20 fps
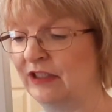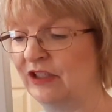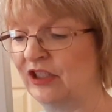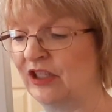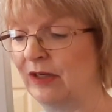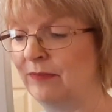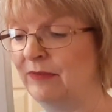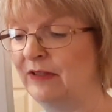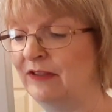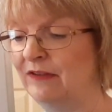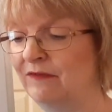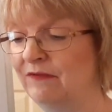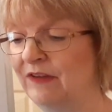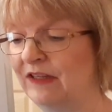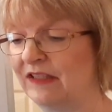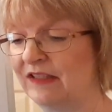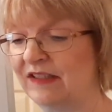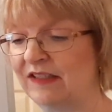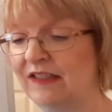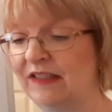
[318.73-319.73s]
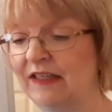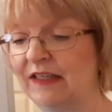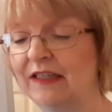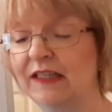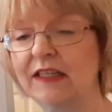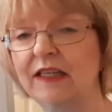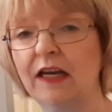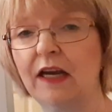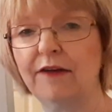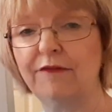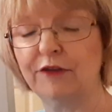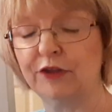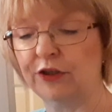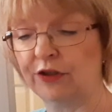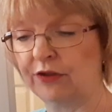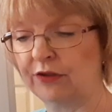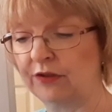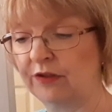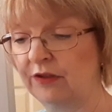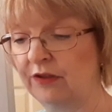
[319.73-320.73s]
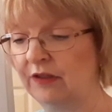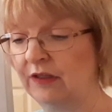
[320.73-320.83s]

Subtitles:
shall be invested in a governor,